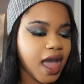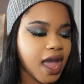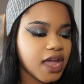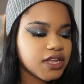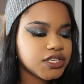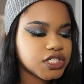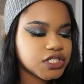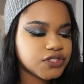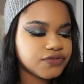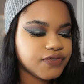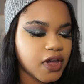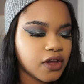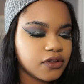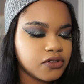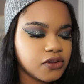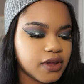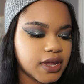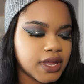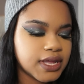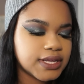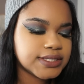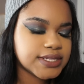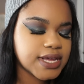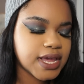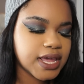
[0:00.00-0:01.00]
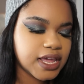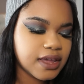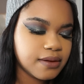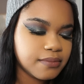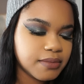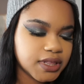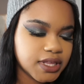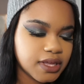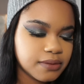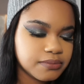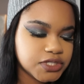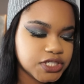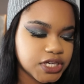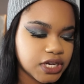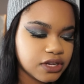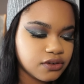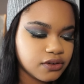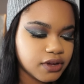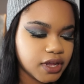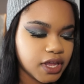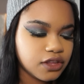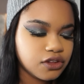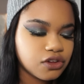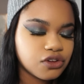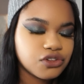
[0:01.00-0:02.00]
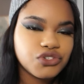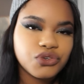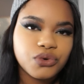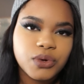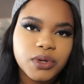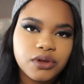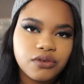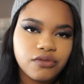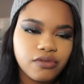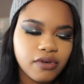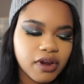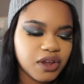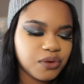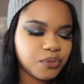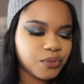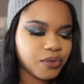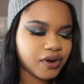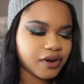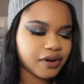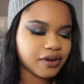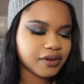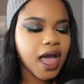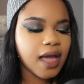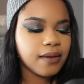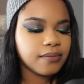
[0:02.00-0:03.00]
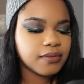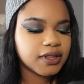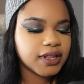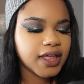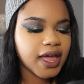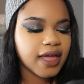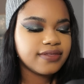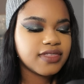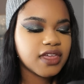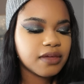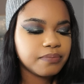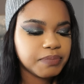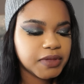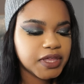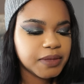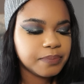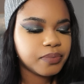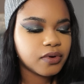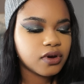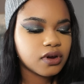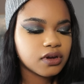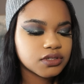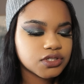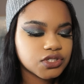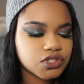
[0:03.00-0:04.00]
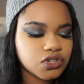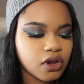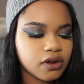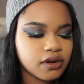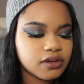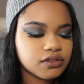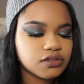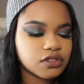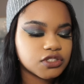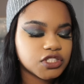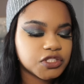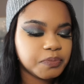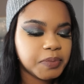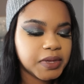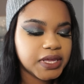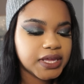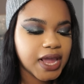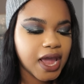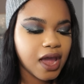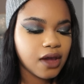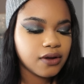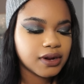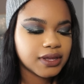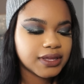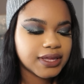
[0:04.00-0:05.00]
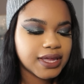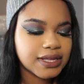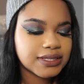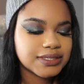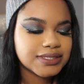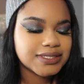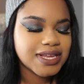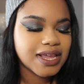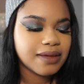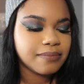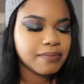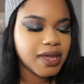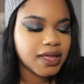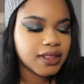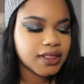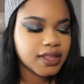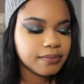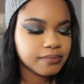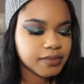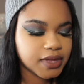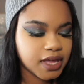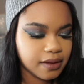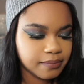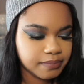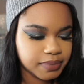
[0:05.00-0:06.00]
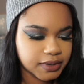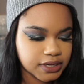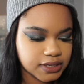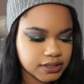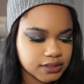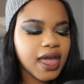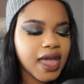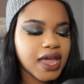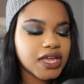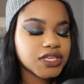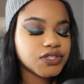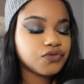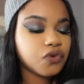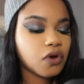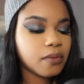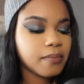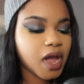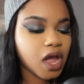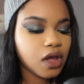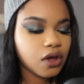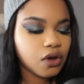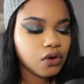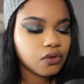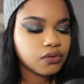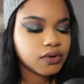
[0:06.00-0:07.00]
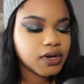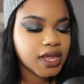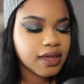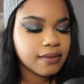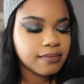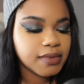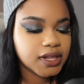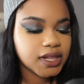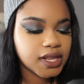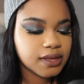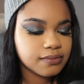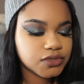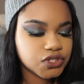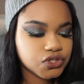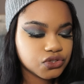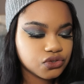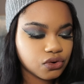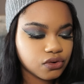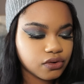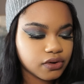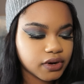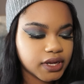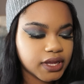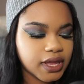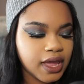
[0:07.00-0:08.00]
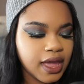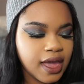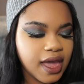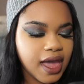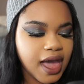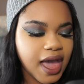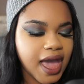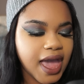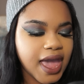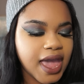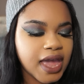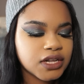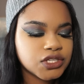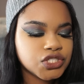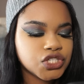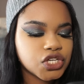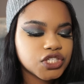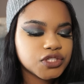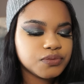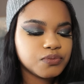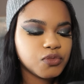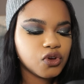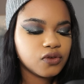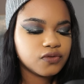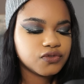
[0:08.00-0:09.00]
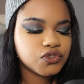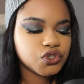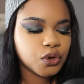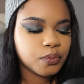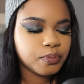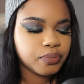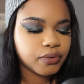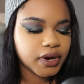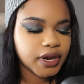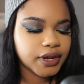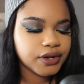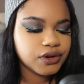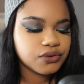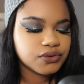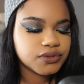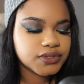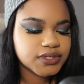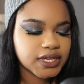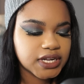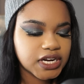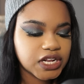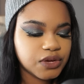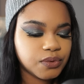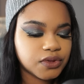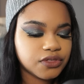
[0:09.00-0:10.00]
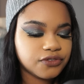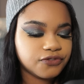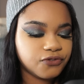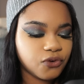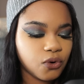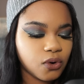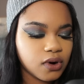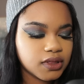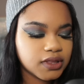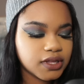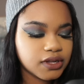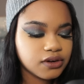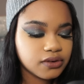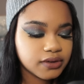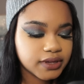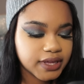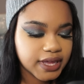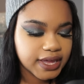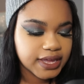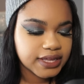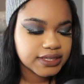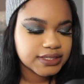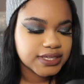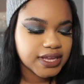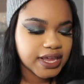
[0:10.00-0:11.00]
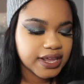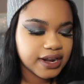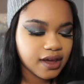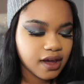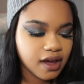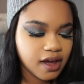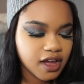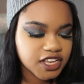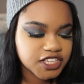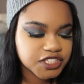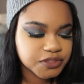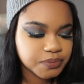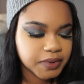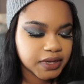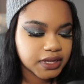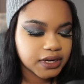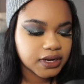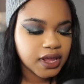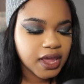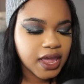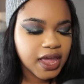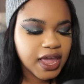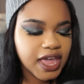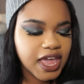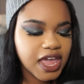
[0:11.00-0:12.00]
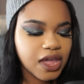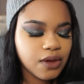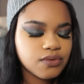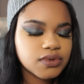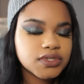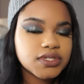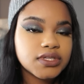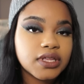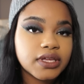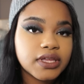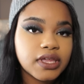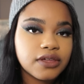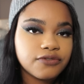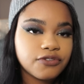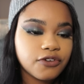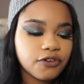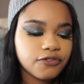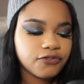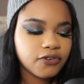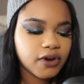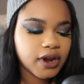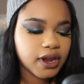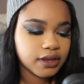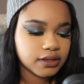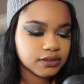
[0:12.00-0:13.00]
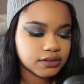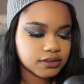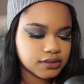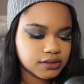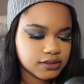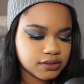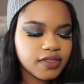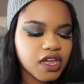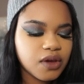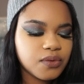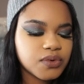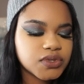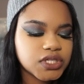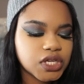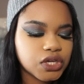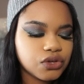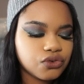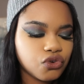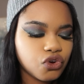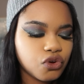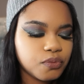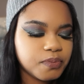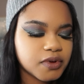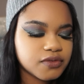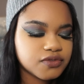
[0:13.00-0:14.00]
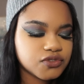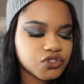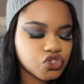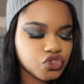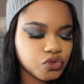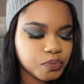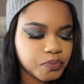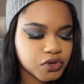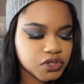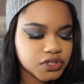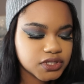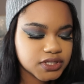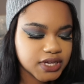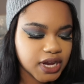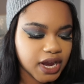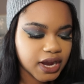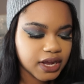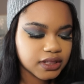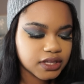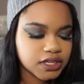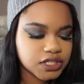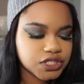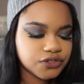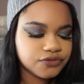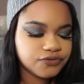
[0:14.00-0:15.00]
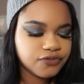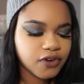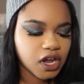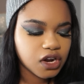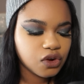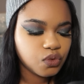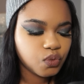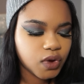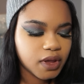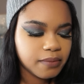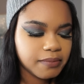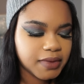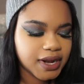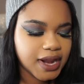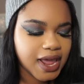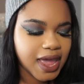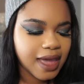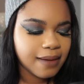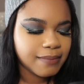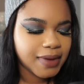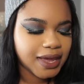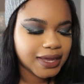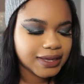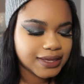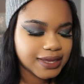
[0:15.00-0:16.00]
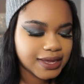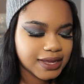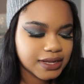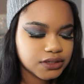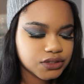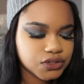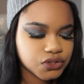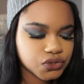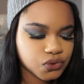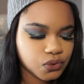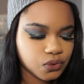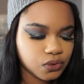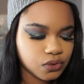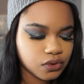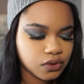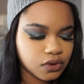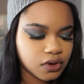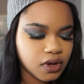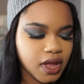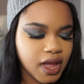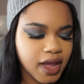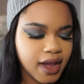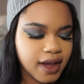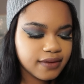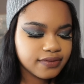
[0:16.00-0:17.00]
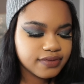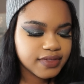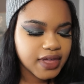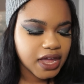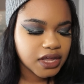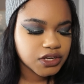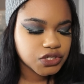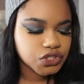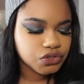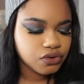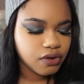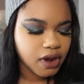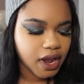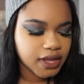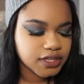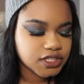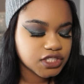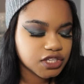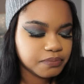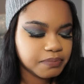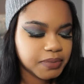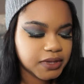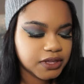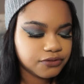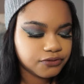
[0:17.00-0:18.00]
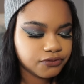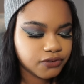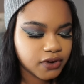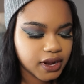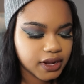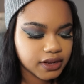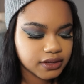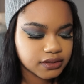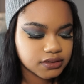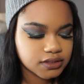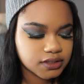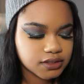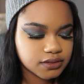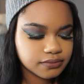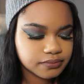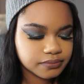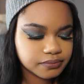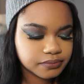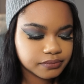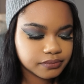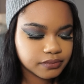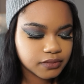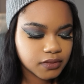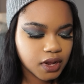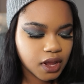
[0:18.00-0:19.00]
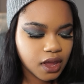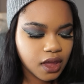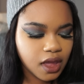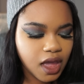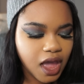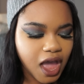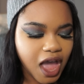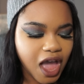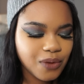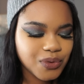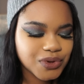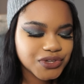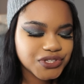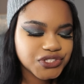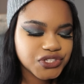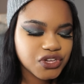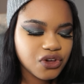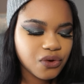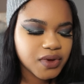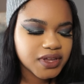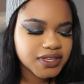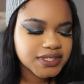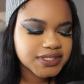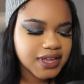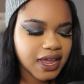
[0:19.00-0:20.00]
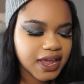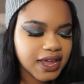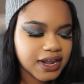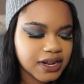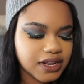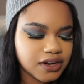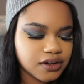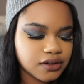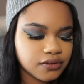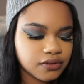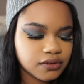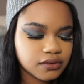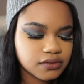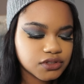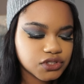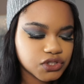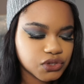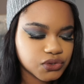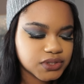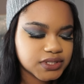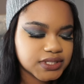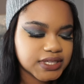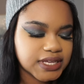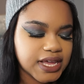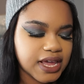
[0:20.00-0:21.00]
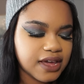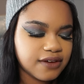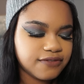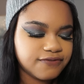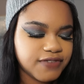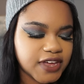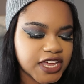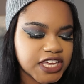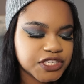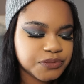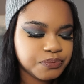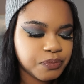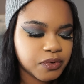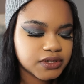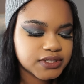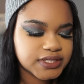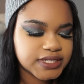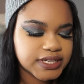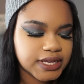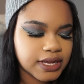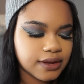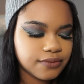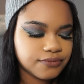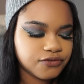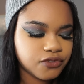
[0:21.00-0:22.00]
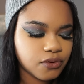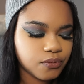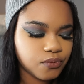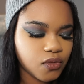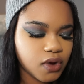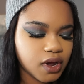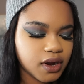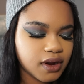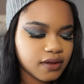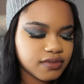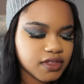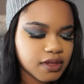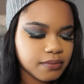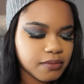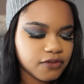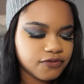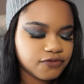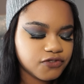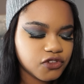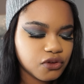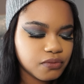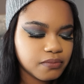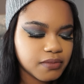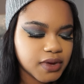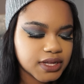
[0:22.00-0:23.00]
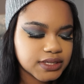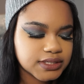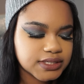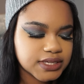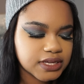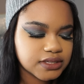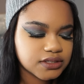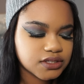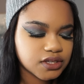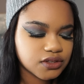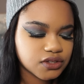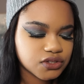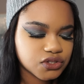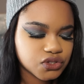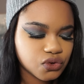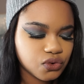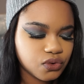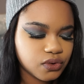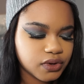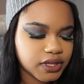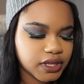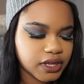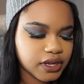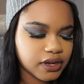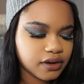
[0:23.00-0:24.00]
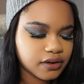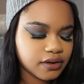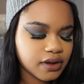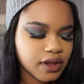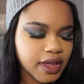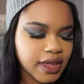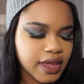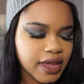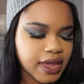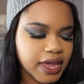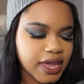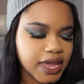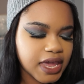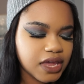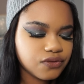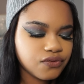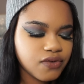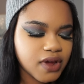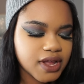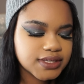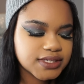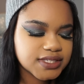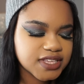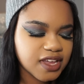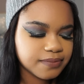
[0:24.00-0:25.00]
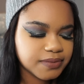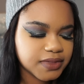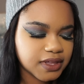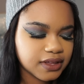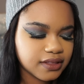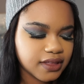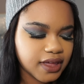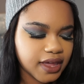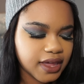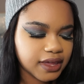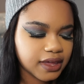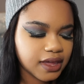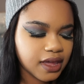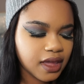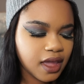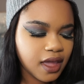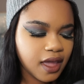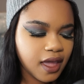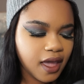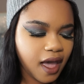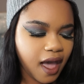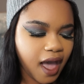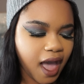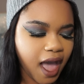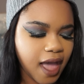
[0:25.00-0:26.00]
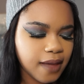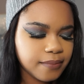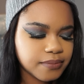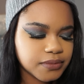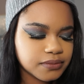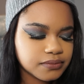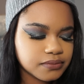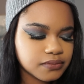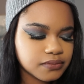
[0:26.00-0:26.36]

I just found your anti-MLM channel and you're doing great work. I'm glad that people are starting to speak out against MLM companies. As for my own MLM story, I had just moved to a brand new city with 4 little kids and a husband and was looking for friends. There was a group of super stylish, fun women at my kids' school that tried to befriend. I was so excited to see a Facebook DM from one of them a few months into the school year. It read something like, I'm